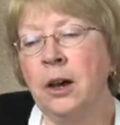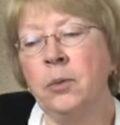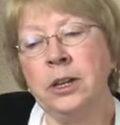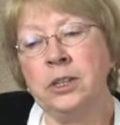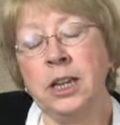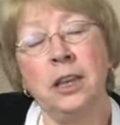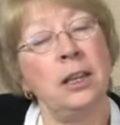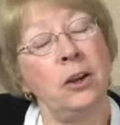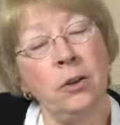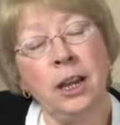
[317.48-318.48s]
we can say
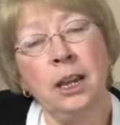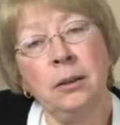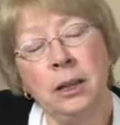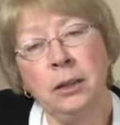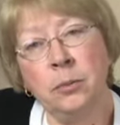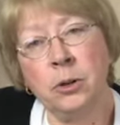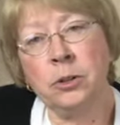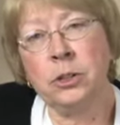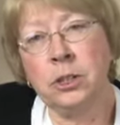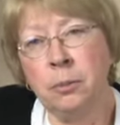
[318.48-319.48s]
that, okay, in the
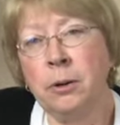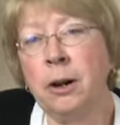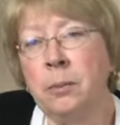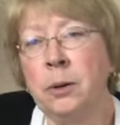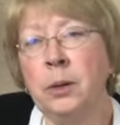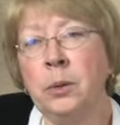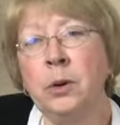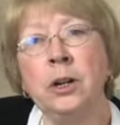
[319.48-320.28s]
emergency department,